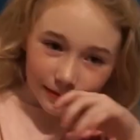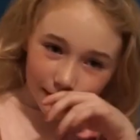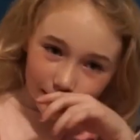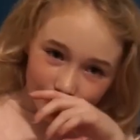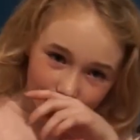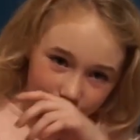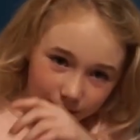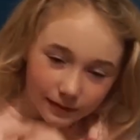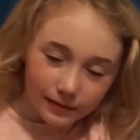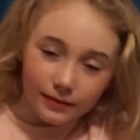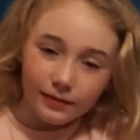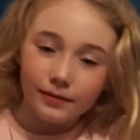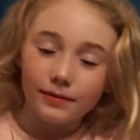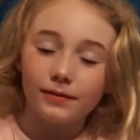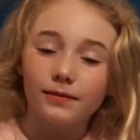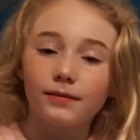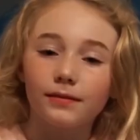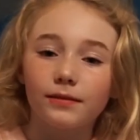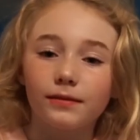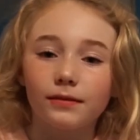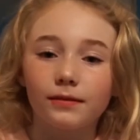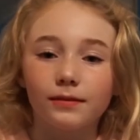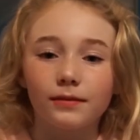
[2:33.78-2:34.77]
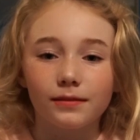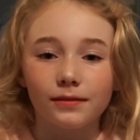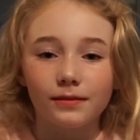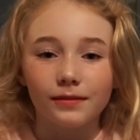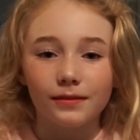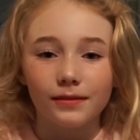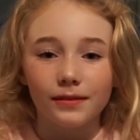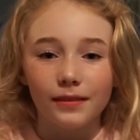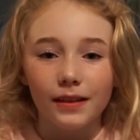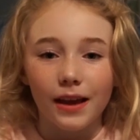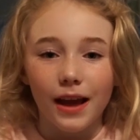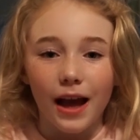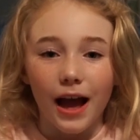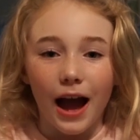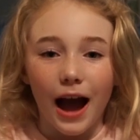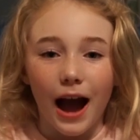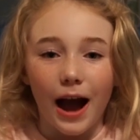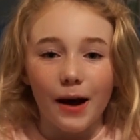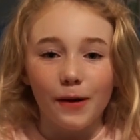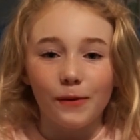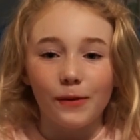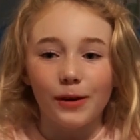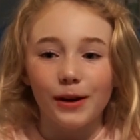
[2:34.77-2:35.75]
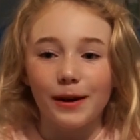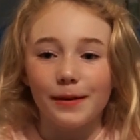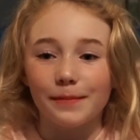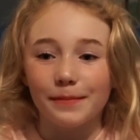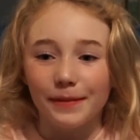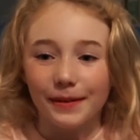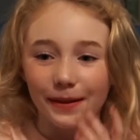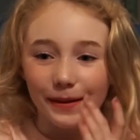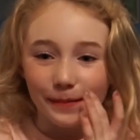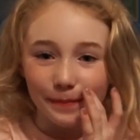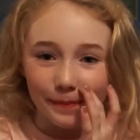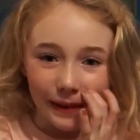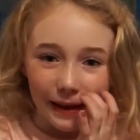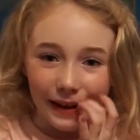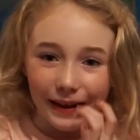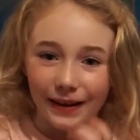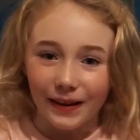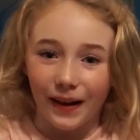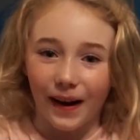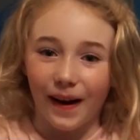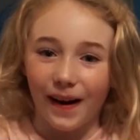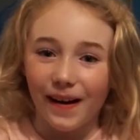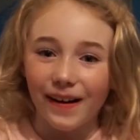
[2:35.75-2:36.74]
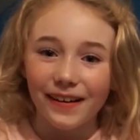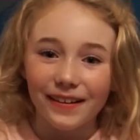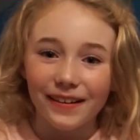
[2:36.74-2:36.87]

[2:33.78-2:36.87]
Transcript: What do you want to be when you grow up? I want to be a baker.